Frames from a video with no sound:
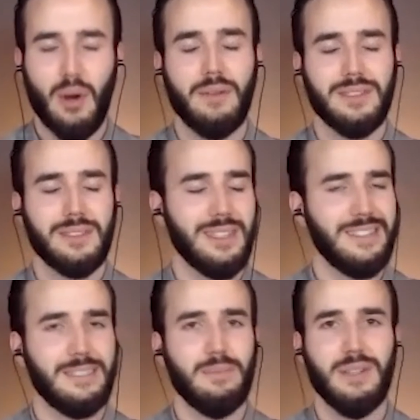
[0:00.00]
Obviously, it
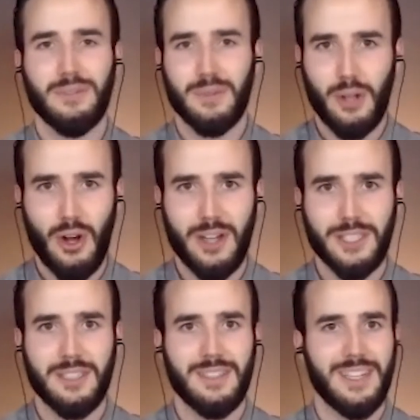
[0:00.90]
needs to be used with caution.